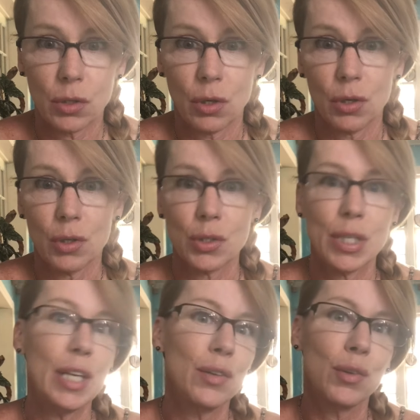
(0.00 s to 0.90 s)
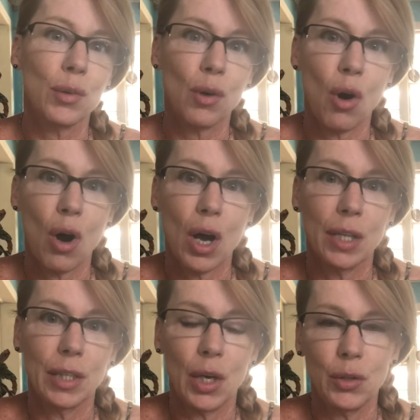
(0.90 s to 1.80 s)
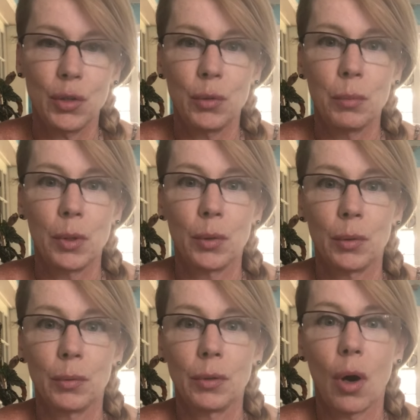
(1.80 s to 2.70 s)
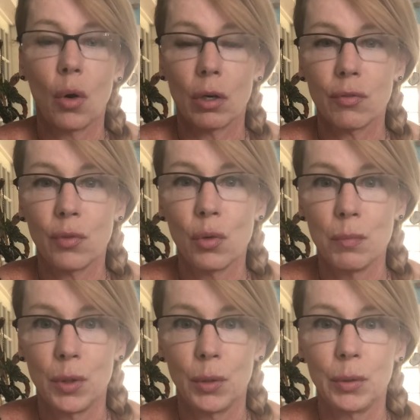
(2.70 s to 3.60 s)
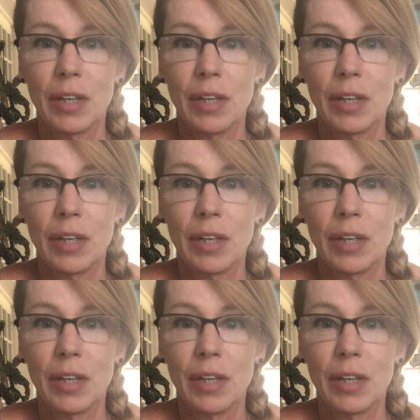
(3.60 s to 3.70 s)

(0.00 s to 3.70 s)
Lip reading: occurs either on a new moon or a full moon.